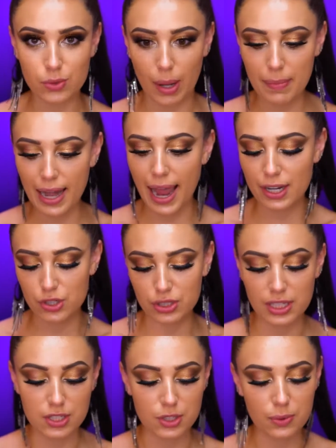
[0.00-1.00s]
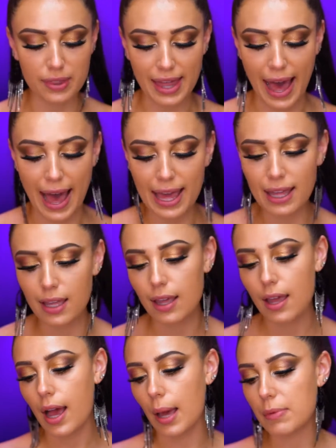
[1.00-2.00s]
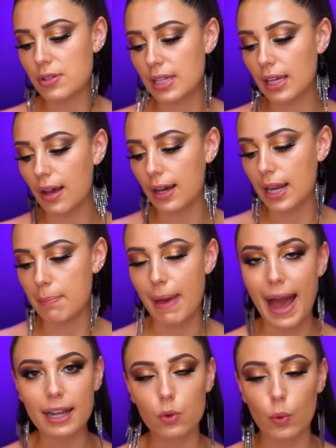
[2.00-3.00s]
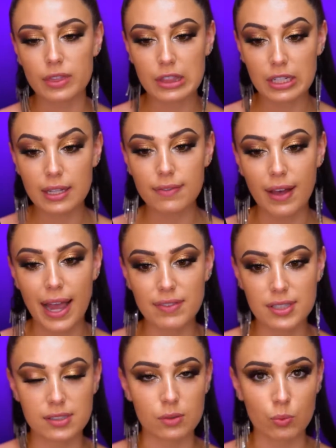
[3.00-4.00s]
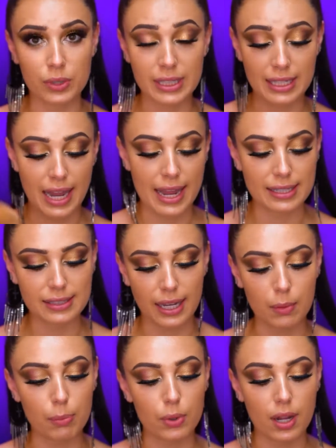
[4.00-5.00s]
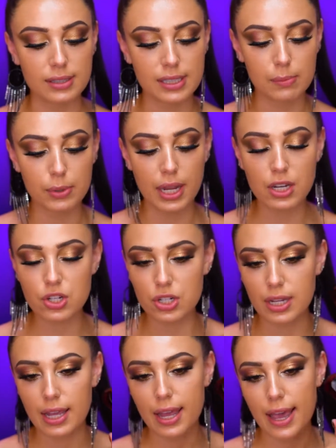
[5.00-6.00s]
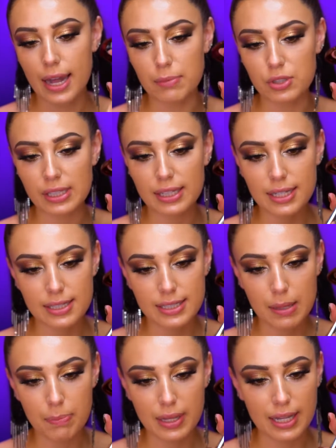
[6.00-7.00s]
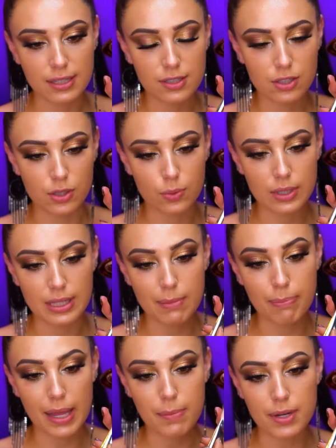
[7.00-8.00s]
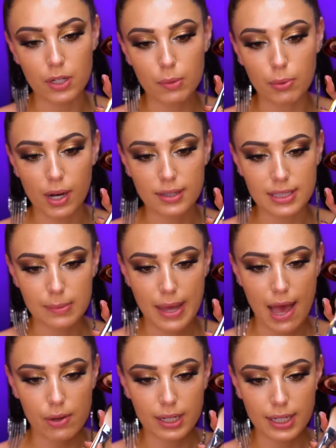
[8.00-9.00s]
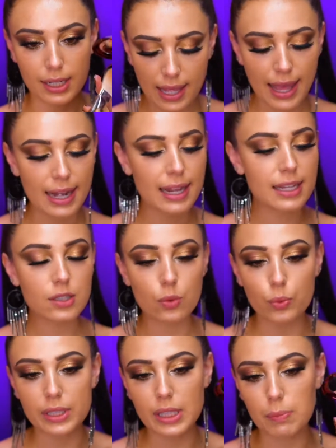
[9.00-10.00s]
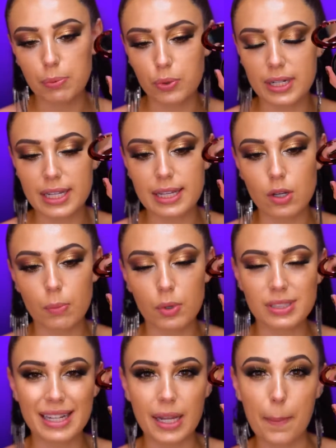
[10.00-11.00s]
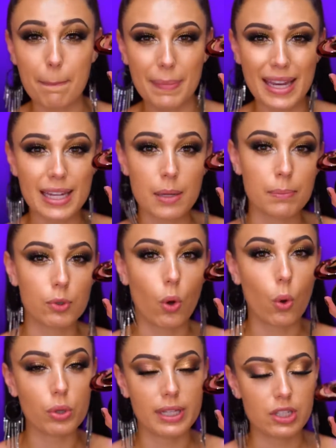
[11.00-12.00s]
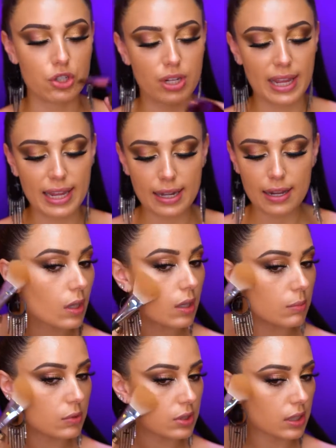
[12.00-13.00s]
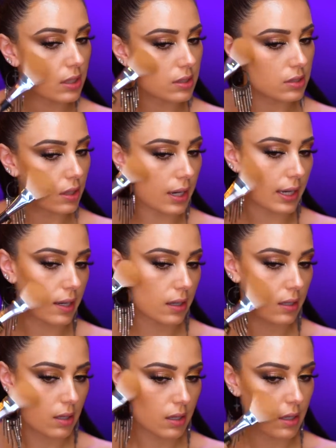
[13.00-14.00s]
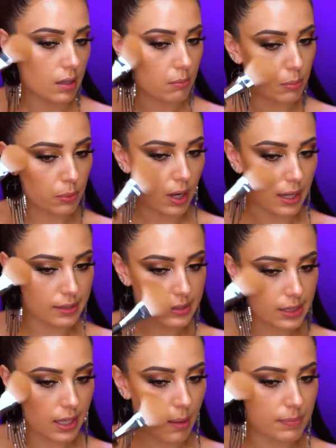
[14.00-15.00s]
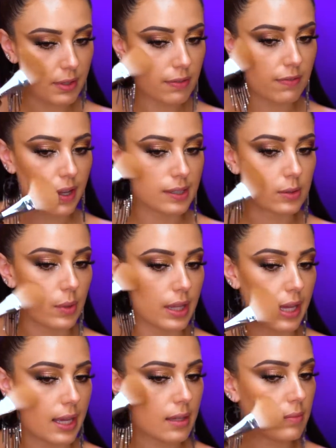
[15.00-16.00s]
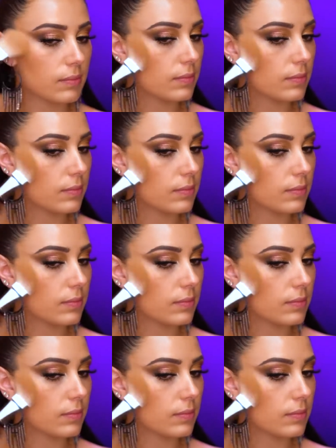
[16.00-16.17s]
So I'm gonna actually do that. I'm using it on a MAC 135. This is a really nice kind of bronzing brush. And I'm just gonna dip into the Baby Girl Bronzing Powder, and it is a really pretty, almost like a medium golden shade, and I'm just gonna start bronzing up the face with it.